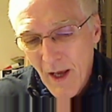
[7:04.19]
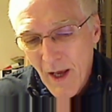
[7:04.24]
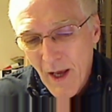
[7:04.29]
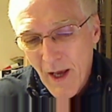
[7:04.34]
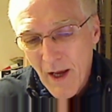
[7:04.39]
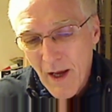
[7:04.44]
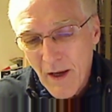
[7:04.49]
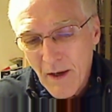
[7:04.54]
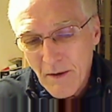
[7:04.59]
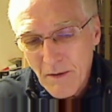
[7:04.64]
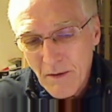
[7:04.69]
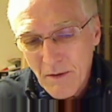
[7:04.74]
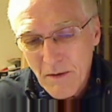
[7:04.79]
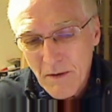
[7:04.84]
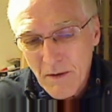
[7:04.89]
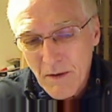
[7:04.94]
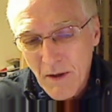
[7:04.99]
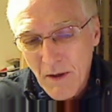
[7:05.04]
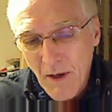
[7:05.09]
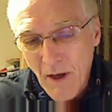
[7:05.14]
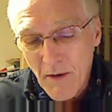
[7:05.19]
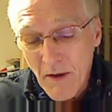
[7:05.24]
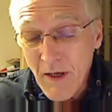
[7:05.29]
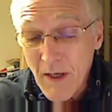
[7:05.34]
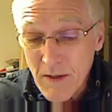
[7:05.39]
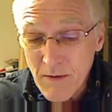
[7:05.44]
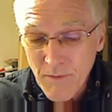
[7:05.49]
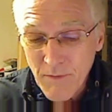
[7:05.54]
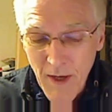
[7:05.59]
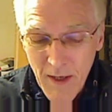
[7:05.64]
And I think
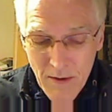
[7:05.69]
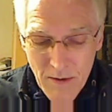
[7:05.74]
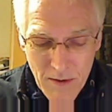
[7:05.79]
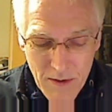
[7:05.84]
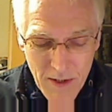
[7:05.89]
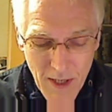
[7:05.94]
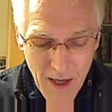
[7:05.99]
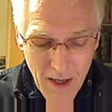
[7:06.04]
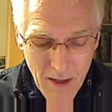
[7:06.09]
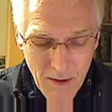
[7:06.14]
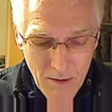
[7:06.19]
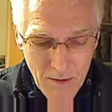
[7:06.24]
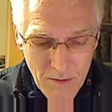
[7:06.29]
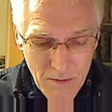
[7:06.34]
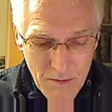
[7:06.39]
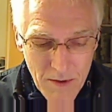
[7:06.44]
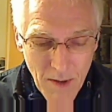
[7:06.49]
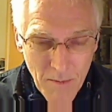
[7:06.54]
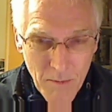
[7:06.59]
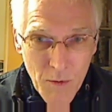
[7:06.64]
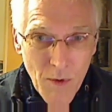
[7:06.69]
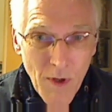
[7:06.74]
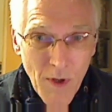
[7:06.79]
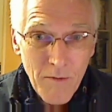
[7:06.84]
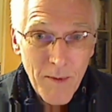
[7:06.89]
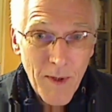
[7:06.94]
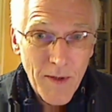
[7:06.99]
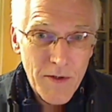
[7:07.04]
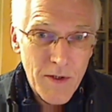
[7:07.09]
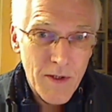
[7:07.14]
it's fair to say that some 12
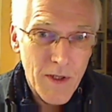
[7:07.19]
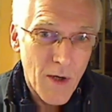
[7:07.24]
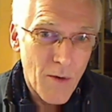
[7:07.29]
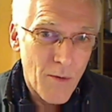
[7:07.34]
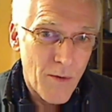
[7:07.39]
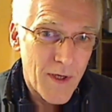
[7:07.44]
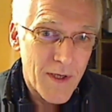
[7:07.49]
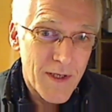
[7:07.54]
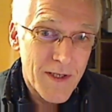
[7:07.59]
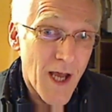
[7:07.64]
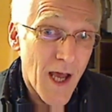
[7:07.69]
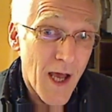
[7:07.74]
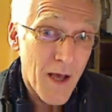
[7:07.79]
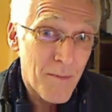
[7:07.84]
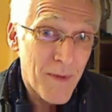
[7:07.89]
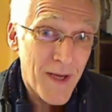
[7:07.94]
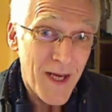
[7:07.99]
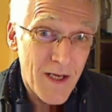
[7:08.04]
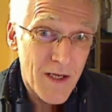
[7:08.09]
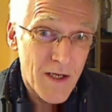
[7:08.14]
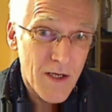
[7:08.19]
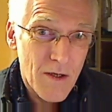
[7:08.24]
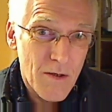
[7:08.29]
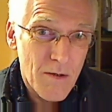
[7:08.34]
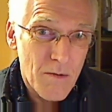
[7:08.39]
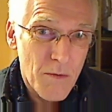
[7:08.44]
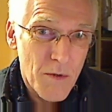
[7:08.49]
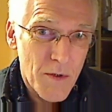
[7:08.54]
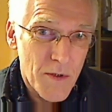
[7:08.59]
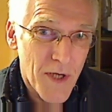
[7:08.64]
months ago, the entire
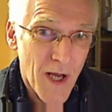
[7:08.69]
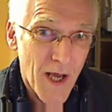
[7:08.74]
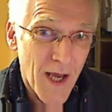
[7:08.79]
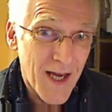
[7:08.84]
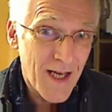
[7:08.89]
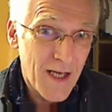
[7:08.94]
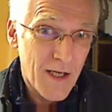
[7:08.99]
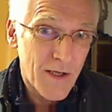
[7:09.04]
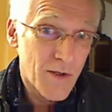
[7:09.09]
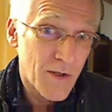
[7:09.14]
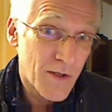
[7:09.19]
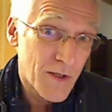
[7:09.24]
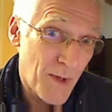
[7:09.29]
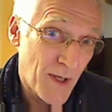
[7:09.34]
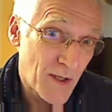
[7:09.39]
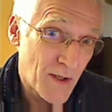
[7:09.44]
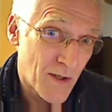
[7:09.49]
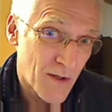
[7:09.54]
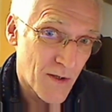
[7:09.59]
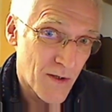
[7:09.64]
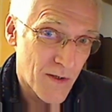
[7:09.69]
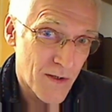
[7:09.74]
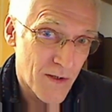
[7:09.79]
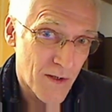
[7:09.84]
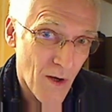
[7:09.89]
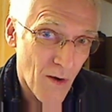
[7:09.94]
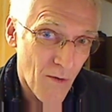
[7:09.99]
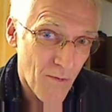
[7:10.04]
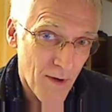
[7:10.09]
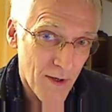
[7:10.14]
media was highly
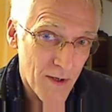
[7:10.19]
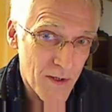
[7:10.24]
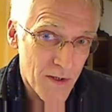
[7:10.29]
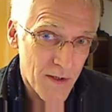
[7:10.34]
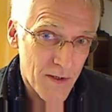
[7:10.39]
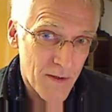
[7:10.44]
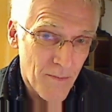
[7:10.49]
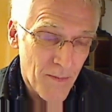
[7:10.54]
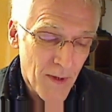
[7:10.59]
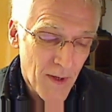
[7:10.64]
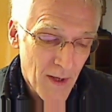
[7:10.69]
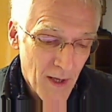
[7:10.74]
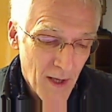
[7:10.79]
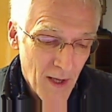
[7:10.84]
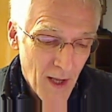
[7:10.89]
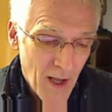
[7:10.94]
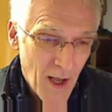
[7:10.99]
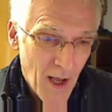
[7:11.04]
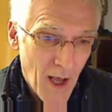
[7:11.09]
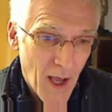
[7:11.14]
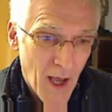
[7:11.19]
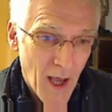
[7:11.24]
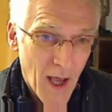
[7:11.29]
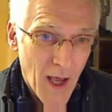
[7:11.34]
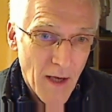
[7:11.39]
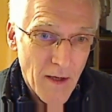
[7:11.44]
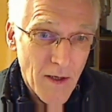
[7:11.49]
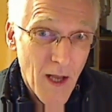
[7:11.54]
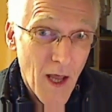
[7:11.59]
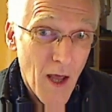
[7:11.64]
suspicious of us.
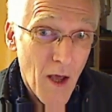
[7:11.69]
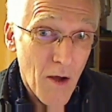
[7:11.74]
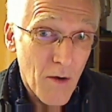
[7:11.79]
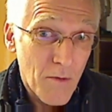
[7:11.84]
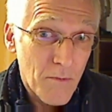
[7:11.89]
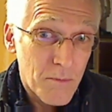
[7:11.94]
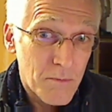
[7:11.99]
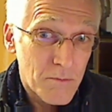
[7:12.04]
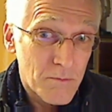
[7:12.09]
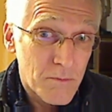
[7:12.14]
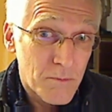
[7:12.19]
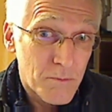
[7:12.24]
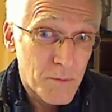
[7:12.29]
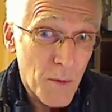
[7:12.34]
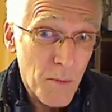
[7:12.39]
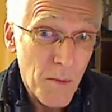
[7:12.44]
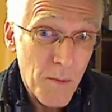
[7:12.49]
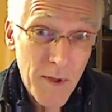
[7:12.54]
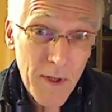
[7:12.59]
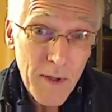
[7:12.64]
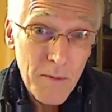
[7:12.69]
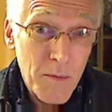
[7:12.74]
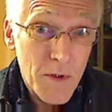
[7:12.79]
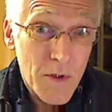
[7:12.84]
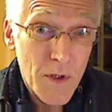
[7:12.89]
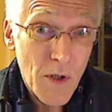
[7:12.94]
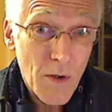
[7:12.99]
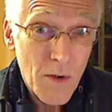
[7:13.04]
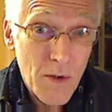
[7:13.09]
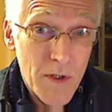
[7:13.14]
And now, probably a
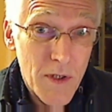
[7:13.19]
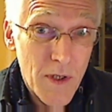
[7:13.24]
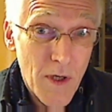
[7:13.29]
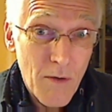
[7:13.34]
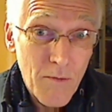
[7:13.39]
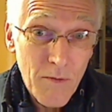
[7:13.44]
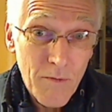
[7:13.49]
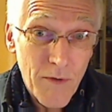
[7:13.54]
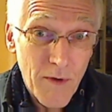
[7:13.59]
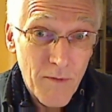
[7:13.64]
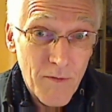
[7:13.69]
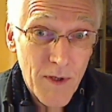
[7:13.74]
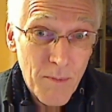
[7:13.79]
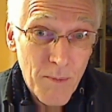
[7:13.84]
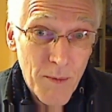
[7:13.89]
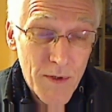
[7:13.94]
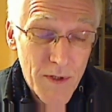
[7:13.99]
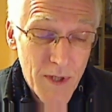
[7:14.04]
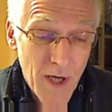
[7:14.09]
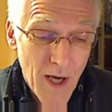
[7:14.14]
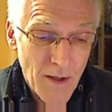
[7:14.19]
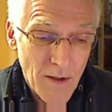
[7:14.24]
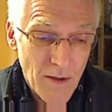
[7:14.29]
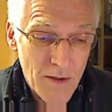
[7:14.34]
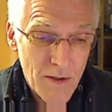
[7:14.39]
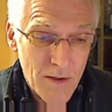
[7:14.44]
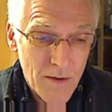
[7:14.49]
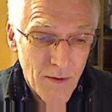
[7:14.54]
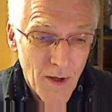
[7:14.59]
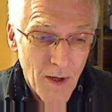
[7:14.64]
majority, over
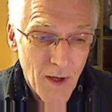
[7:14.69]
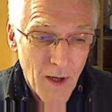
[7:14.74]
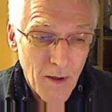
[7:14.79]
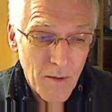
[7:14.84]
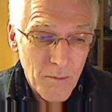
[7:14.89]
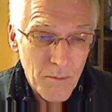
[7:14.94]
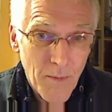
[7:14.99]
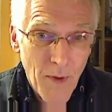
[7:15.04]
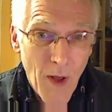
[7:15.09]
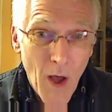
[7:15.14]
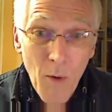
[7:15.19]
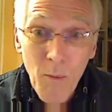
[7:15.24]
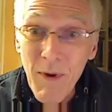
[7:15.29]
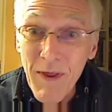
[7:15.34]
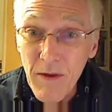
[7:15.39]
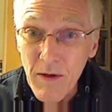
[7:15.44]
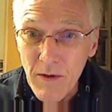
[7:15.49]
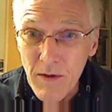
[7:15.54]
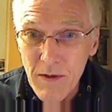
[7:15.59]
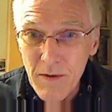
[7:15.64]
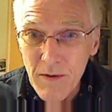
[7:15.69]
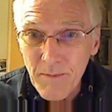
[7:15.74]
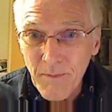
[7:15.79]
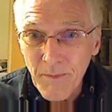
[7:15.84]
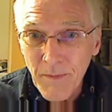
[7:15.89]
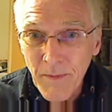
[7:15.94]
50%, um, are with us.